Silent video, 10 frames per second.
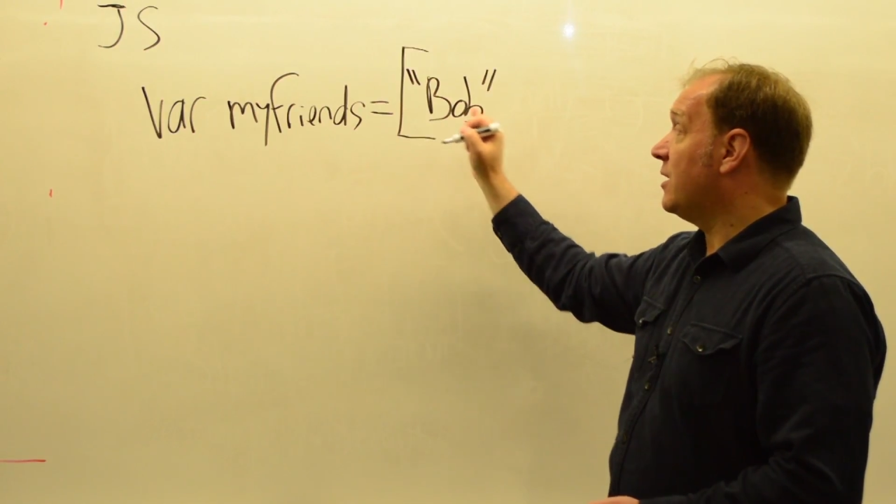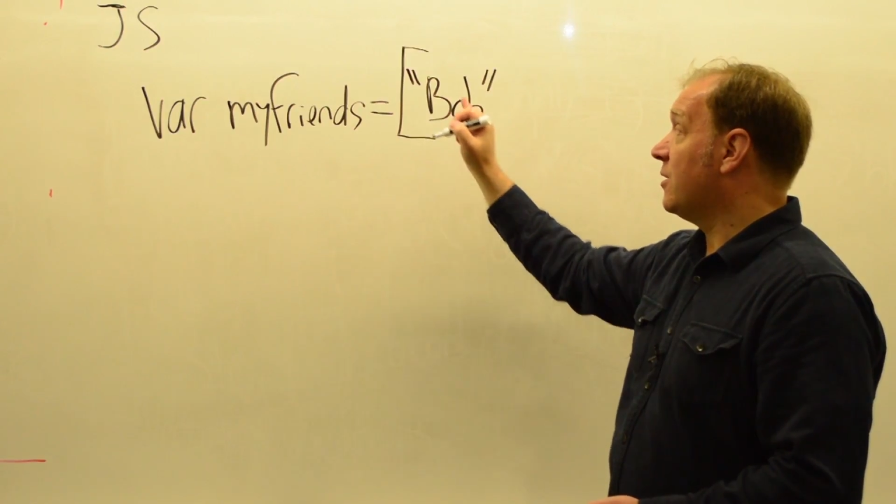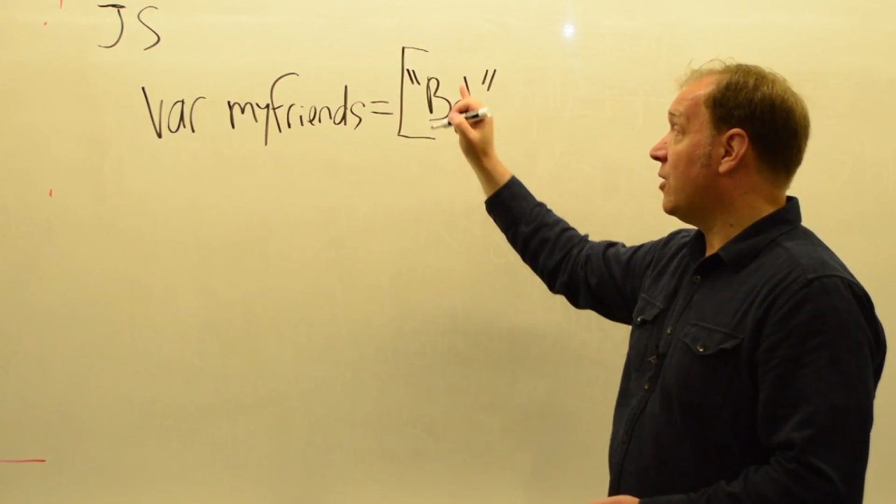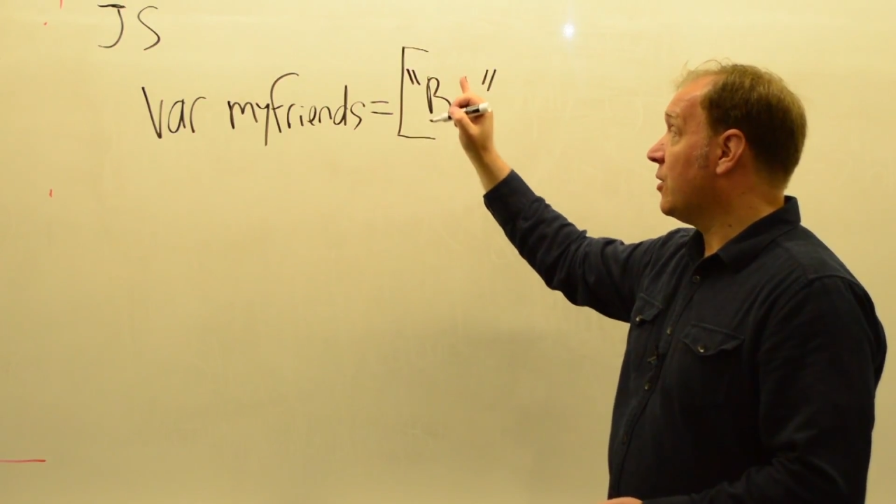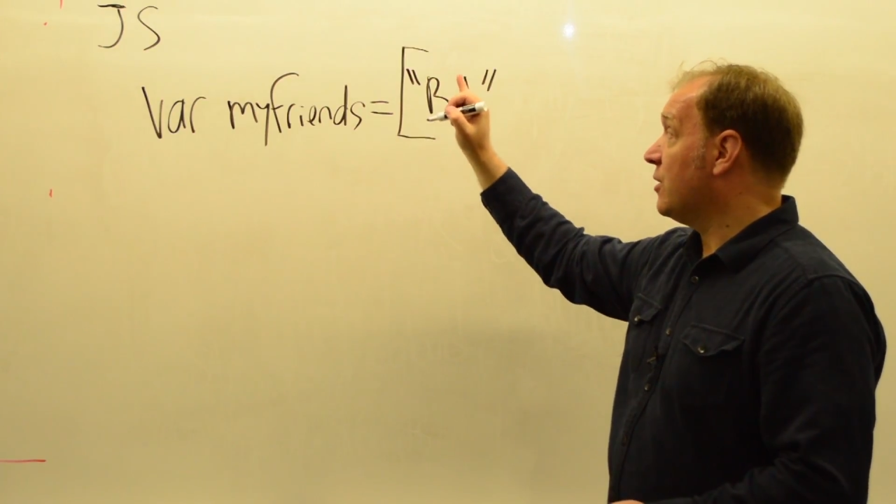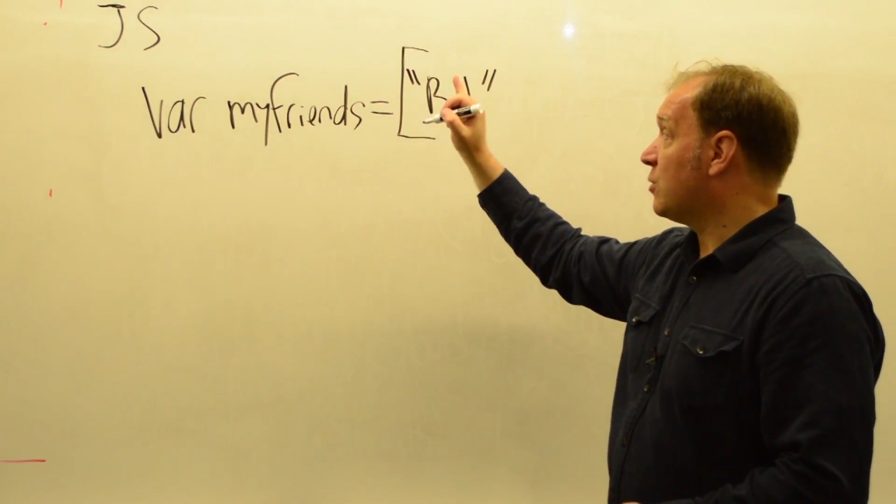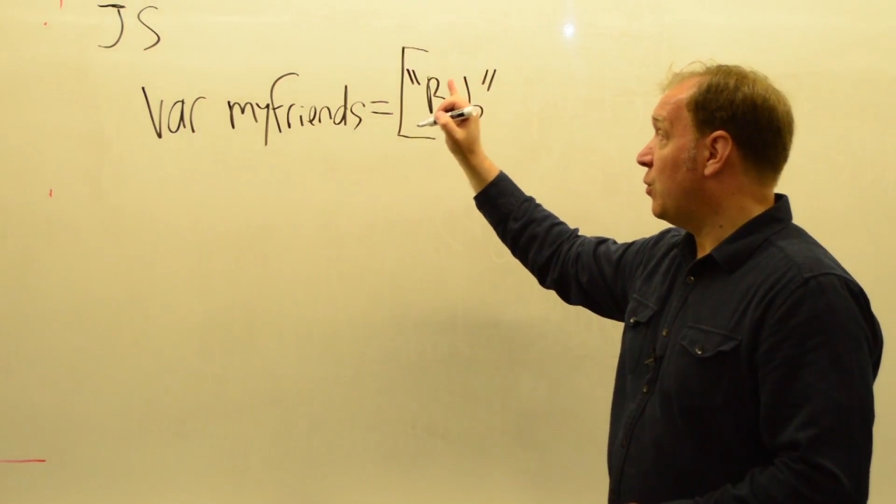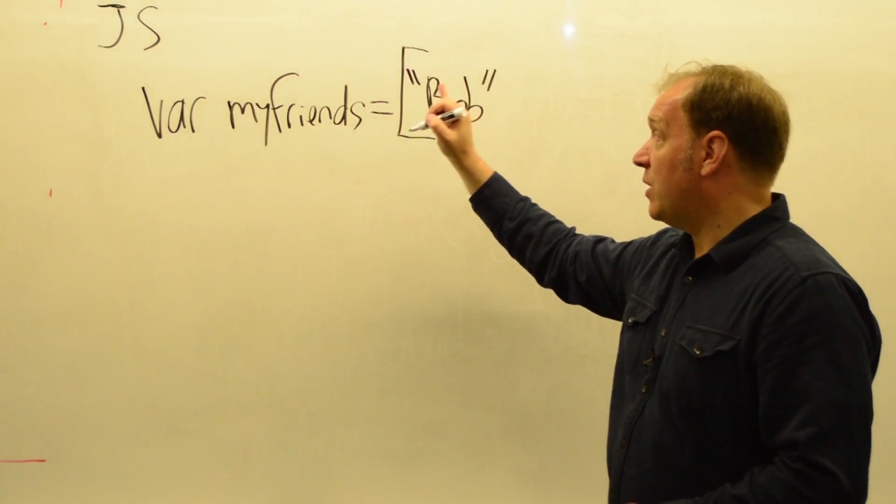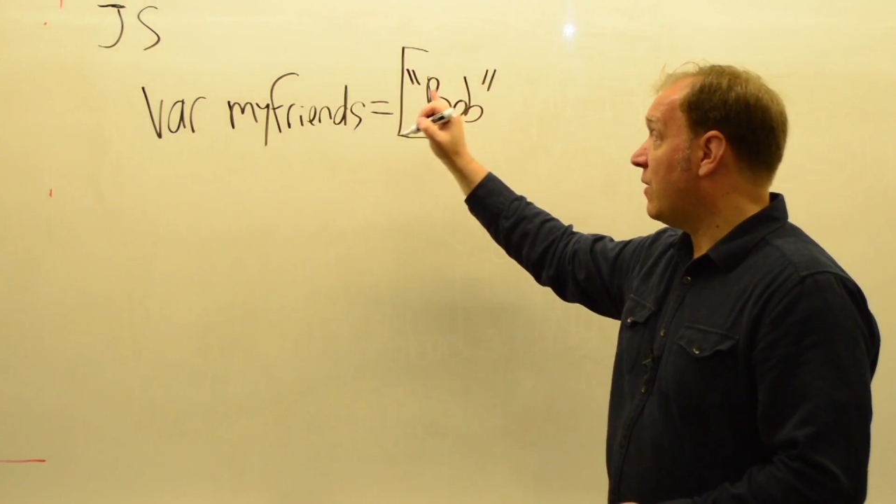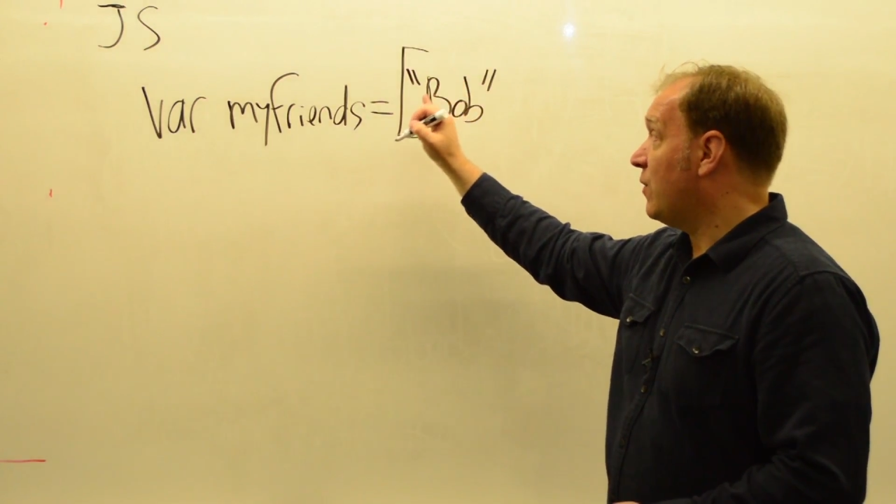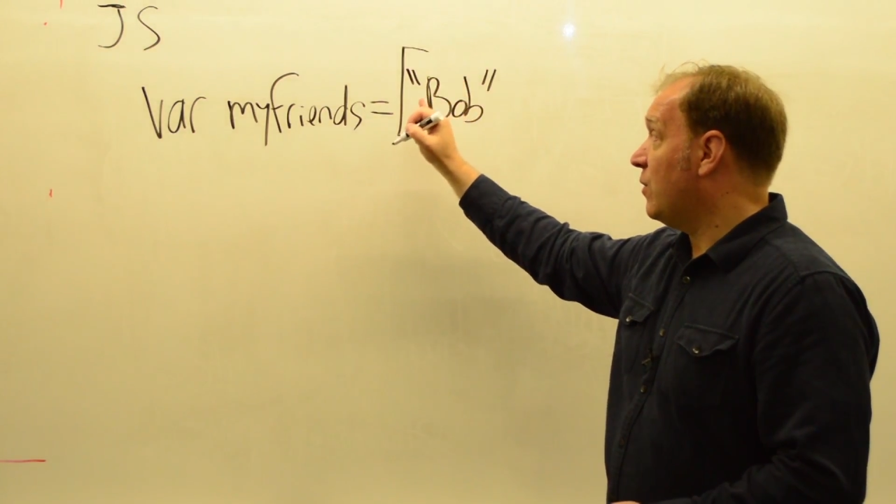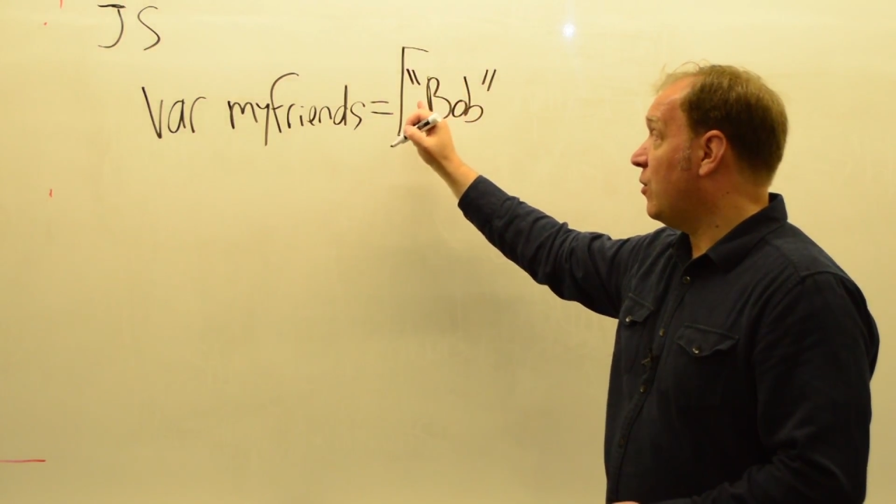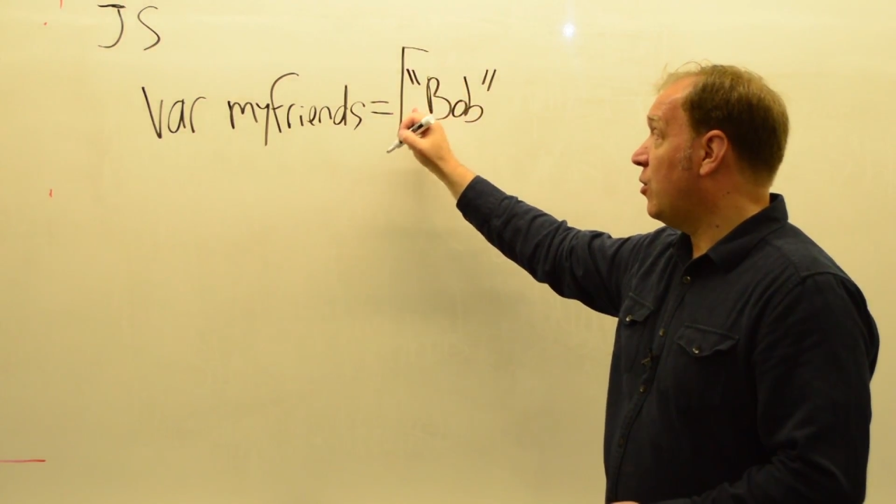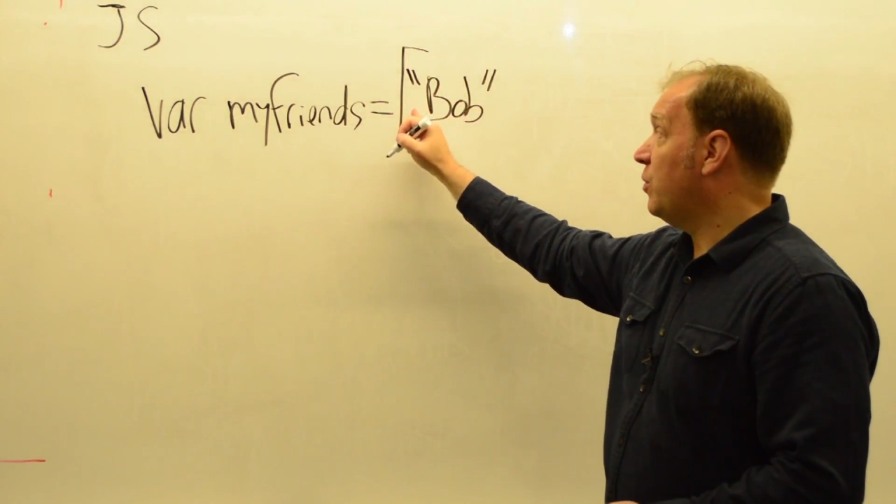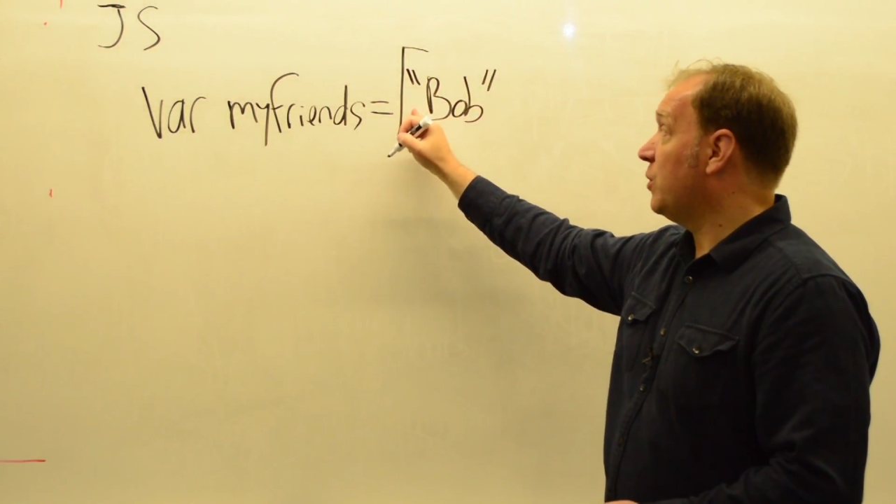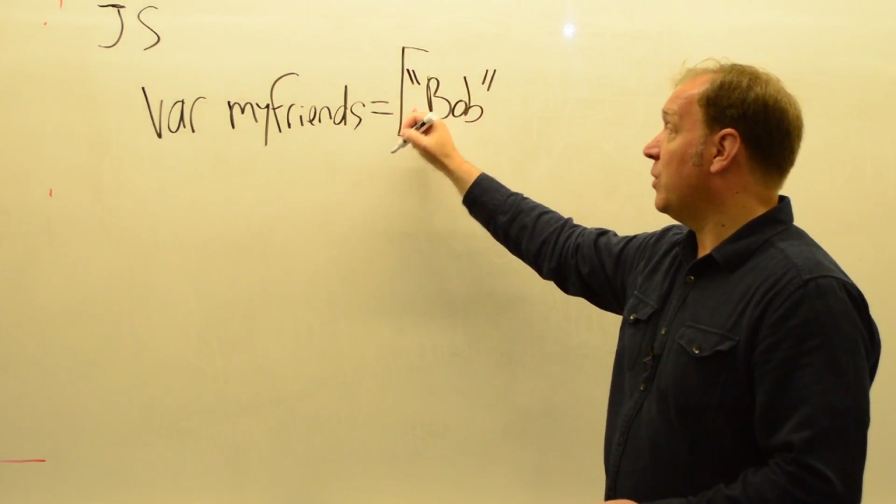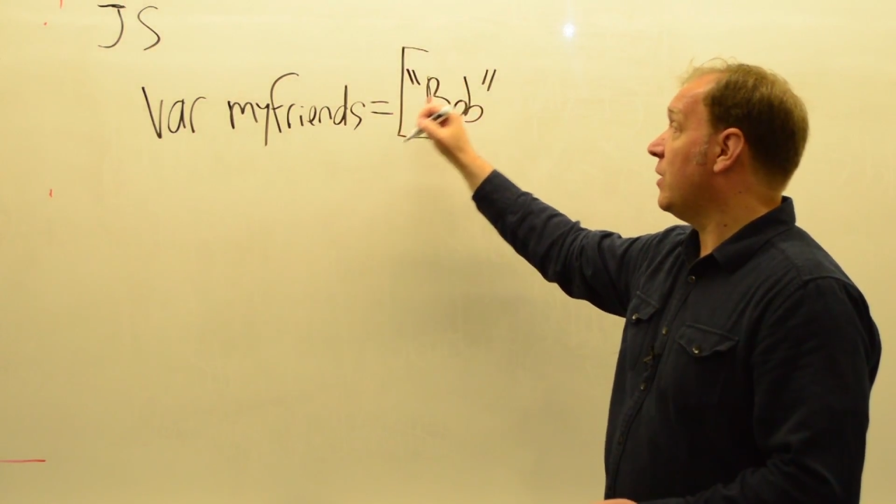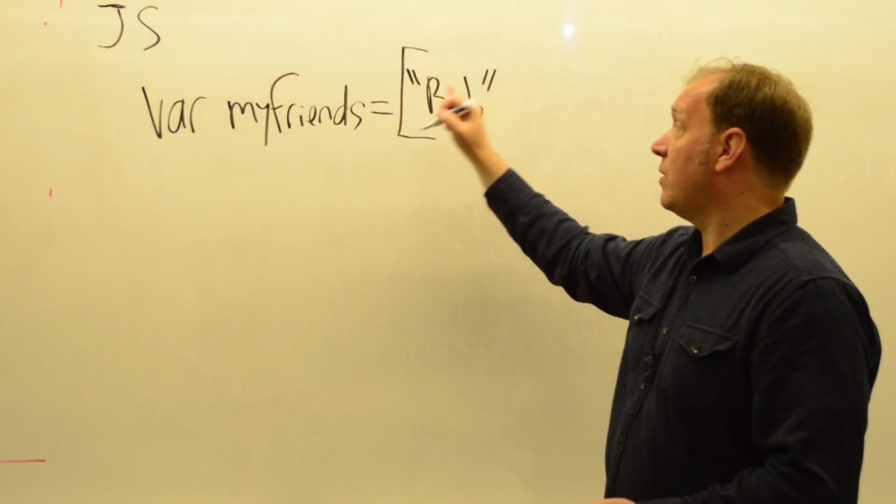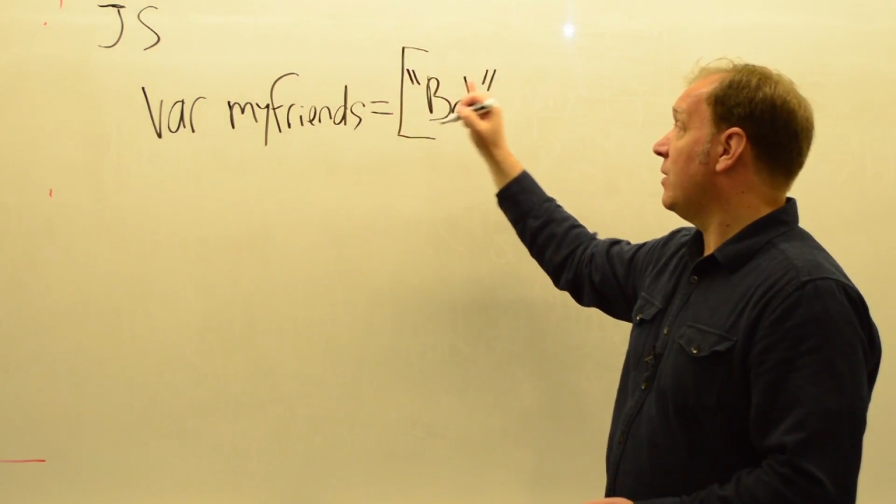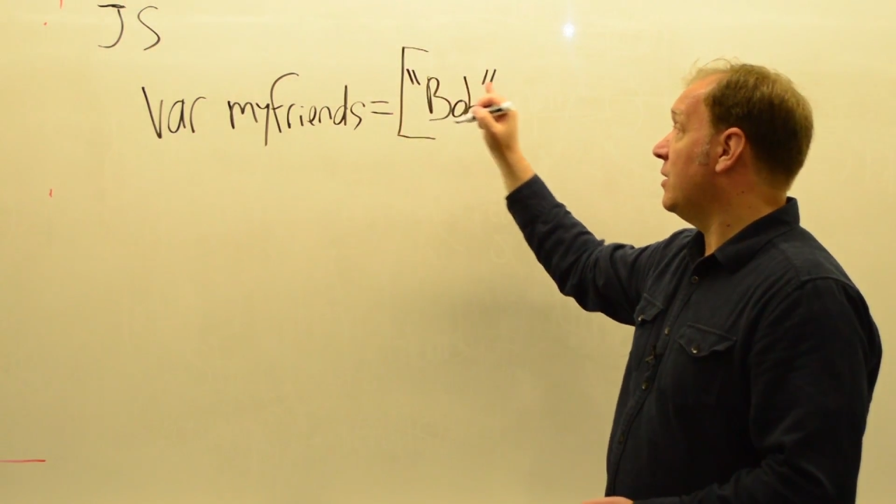as long as whatever you open with